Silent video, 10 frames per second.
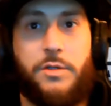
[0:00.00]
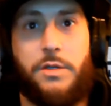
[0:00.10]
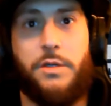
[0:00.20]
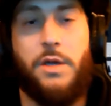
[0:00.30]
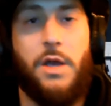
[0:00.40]

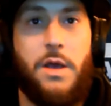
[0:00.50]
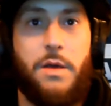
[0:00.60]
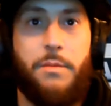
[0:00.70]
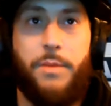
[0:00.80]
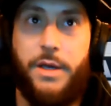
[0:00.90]
or
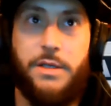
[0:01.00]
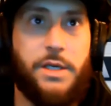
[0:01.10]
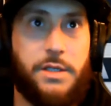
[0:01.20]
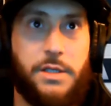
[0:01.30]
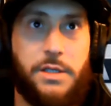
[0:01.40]
pick
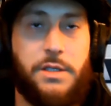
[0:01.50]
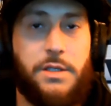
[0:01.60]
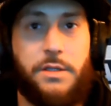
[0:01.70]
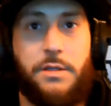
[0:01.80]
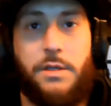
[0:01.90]
sixes.
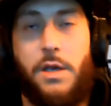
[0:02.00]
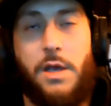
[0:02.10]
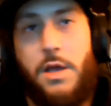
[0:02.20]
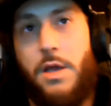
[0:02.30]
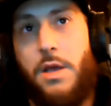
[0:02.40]
And
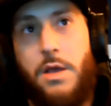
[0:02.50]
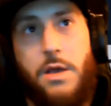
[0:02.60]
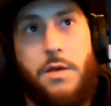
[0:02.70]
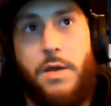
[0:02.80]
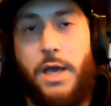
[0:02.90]

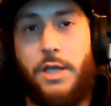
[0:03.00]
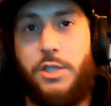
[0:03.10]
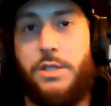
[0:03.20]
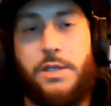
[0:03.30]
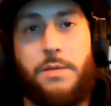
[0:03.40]
it's
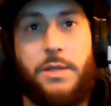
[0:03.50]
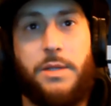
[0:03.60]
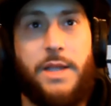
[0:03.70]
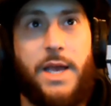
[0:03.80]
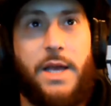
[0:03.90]
just
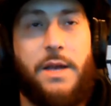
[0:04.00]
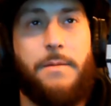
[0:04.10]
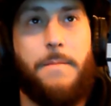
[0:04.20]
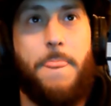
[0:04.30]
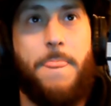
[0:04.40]
something that
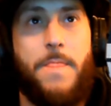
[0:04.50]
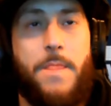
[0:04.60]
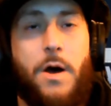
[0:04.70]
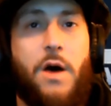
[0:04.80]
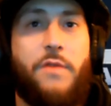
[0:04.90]

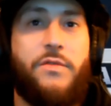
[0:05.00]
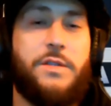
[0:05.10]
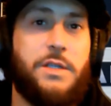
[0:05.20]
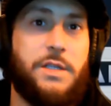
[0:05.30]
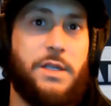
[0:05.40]
the
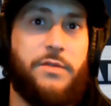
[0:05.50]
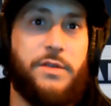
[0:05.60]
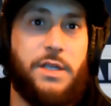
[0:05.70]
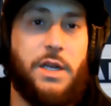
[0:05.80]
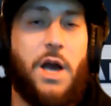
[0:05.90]
offense and
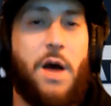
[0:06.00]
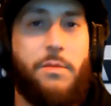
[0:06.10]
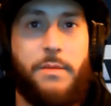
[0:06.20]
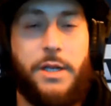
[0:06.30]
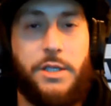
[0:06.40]
defense need to
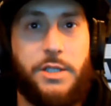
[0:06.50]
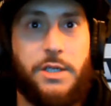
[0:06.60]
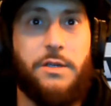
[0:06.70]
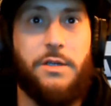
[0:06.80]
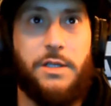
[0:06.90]
complement each
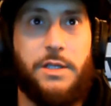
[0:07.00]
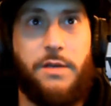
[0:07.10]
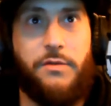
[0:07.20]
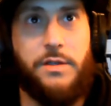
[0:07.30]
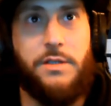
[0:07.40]
other. And the
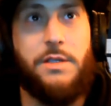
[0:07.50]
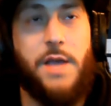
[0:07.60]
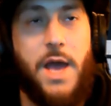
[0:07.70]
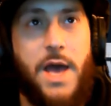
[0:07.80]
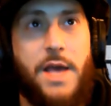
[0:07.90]
defense
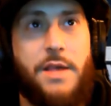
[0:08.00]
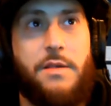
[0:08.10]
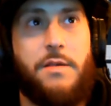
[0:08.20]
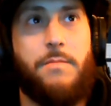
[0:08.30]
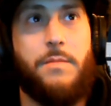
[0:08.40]

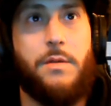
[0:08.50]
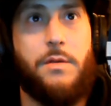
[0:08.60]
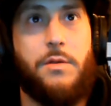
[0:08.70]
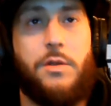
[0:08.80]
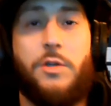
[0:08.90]
has
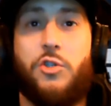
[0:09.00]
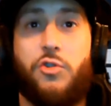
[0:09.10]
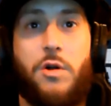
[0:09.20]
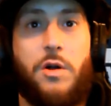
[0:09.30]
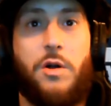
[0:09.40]
stood
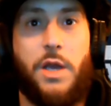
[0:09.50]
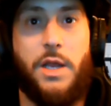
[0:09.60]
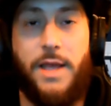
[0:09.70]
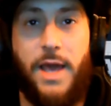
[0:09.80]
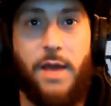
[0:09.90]
strong
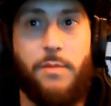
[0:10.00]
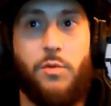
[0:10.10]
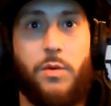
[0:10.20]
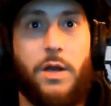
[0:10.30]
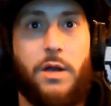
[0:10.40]
in
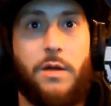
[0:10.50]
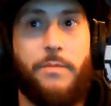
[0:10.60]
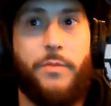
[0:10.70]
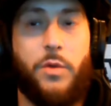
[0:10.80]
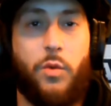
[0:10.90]
games where
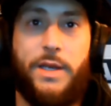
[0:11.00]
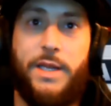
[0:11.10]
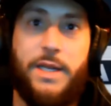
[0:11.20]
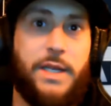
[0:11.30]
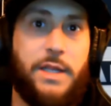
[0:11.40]
we
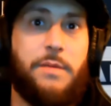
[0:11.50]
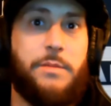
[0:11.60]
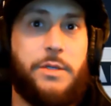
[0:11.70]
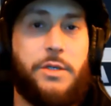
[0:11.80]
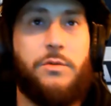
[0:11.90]
did need them
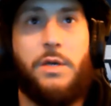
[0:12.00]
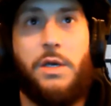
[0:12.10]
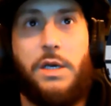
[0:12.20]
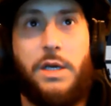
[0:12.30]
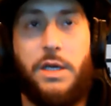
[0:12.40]
to,
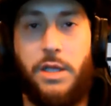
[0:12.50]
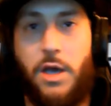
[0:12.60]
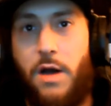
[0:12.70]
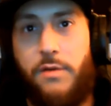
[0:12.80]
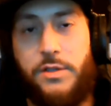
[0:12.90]
and the
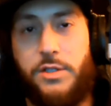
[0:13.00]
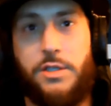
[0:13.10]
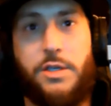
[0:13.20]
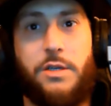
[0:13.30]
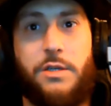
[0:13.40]
offense
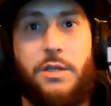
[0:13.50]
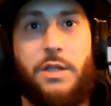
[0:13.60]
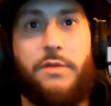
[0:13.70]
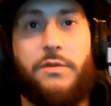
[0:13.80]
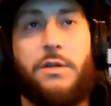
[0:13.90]
just couldn't
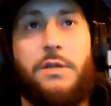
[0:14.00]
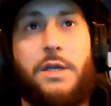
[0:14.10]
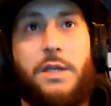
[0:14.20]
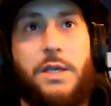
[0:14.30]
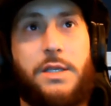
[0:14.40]
deliver.
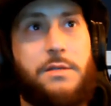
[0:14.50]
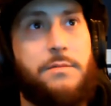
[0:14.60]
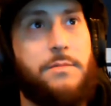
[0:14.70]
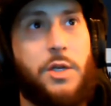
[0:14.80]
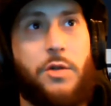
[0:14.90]
And that's,
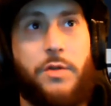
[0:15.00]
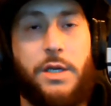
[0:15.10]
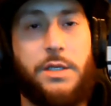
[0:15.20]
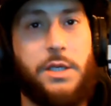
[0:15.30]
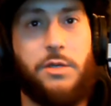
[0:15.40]
the
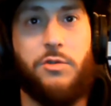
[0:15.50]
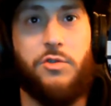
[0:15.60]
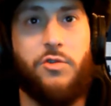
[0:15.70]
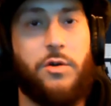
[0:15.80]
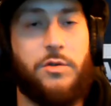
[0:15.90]
continued
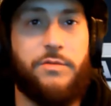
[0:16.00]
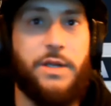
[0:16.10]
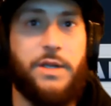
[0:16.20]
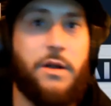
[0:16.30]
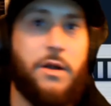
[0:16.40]
struggles of
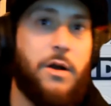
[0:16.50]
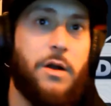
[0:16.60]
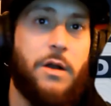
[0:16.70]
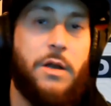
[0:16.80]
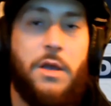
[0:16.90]
Derek
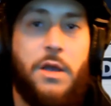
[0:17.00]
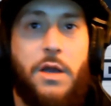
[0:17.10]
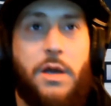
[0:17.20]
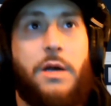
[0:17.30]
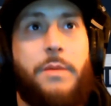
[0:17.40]
Carr,
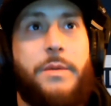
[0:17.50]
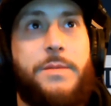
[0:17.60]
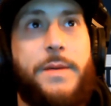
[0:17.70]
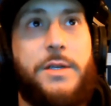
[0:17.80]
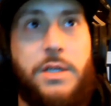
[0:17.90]

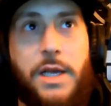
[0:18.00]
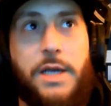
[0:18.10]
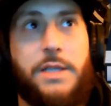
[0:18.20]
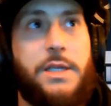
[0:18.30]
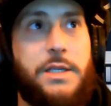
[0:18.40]
especially, like
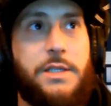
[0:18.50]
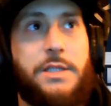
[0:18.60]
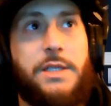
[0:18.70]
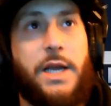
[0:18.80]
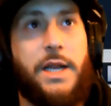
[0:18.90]
I said, in the
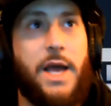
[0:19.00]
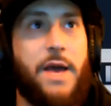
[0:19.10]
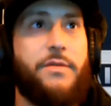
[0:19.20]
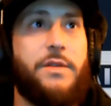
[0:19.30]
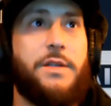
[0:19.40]
second
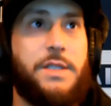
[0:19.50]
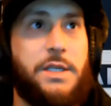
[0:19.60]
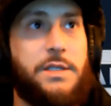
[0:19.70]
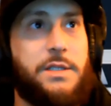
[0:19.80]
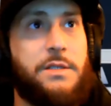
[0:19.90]
half of the
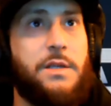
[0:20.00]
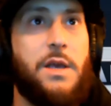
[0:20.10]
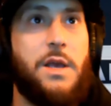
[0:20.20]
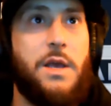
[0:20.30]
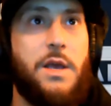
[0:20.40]
season.
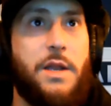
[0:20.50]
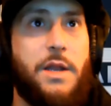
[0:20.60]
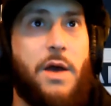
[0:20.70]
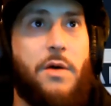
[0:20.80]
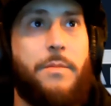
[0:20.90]

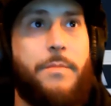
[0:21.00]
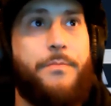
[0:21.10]
Now,